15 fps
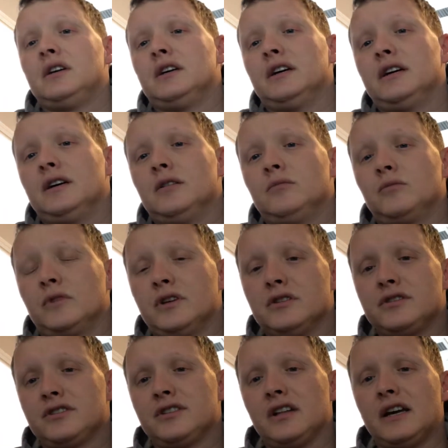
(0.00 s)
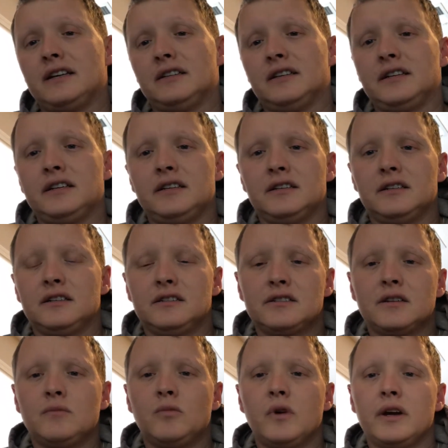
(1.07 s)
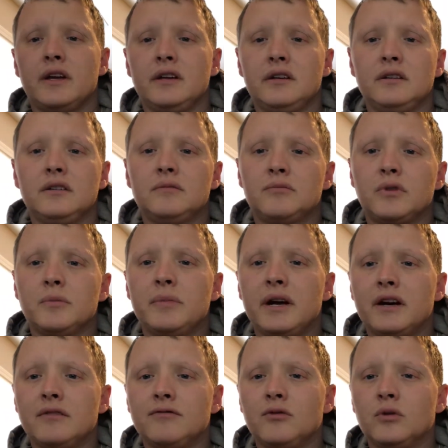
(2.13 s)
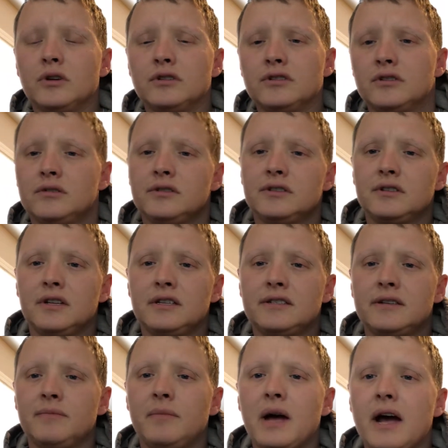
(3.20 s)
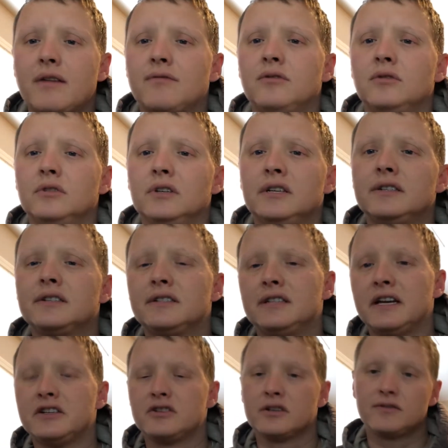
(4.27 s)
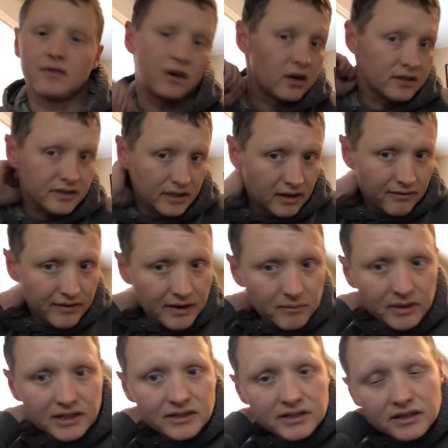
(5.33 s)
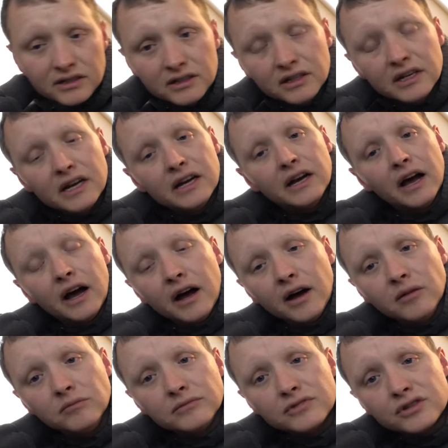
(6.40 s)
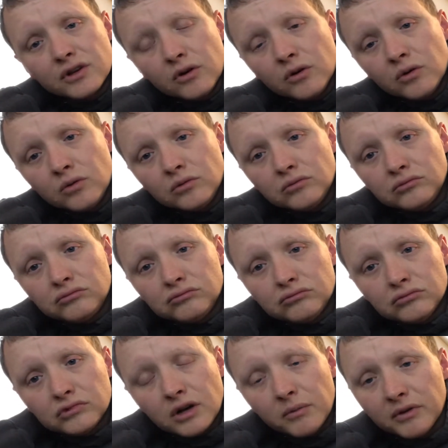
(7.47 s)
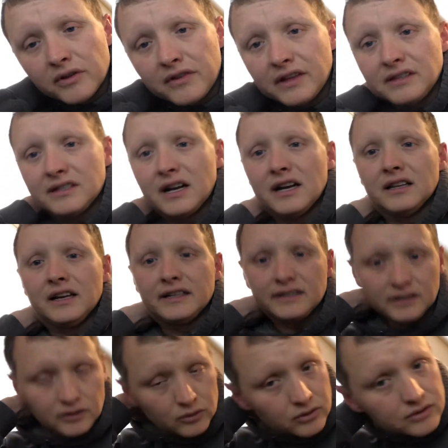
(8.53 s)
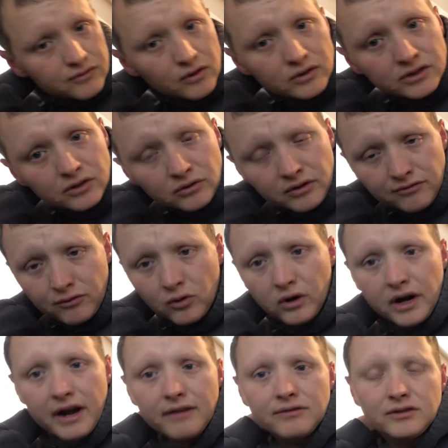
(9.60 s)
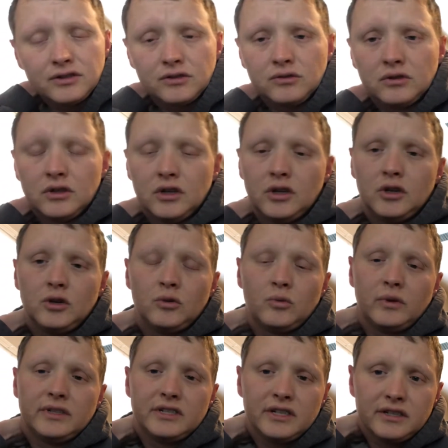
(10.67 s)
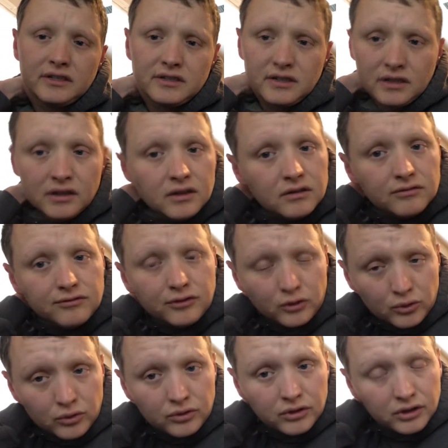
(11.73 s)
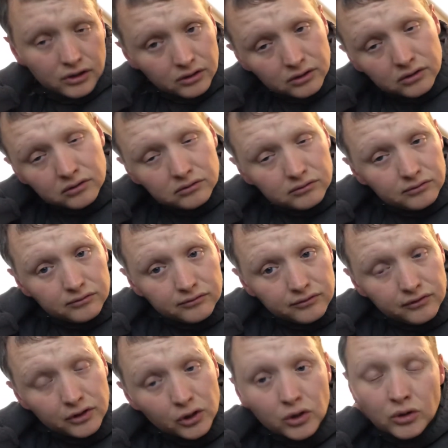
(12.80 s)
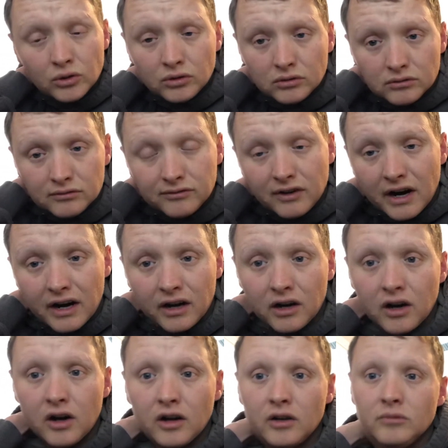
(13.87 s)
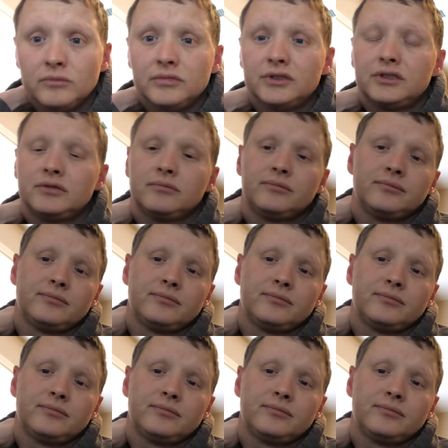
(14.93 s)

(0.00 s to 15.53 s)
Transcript: we're slightly and in some way prepared for it so it's less impactful and less dangerous for us and our families. So a couple of the things that I like to do is focus on the 4 Fs, which is food, fuel, firearms,